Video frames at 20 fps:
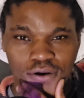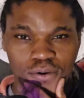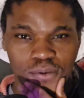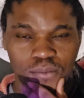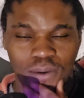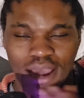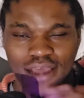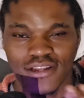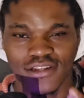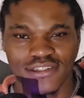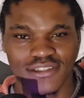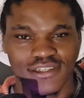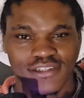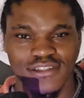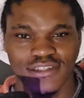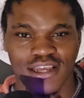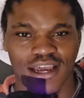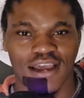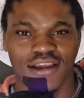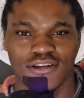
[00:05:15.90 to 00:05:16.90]
why does this
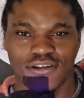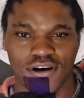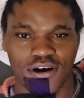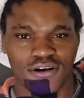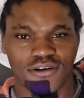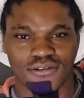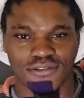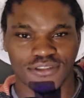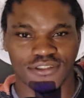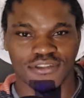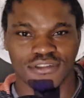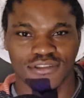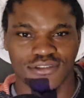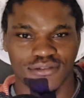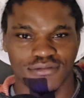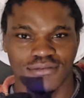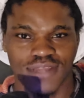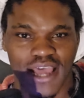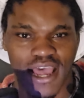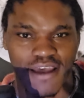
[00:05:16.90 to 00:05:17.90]
guy Donald
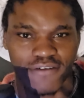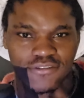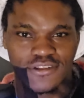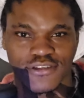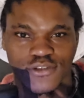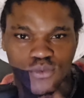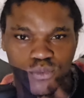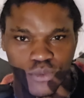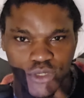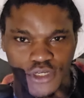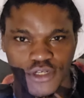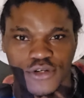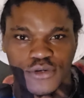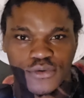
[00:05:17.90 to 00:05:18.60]
just have this weird,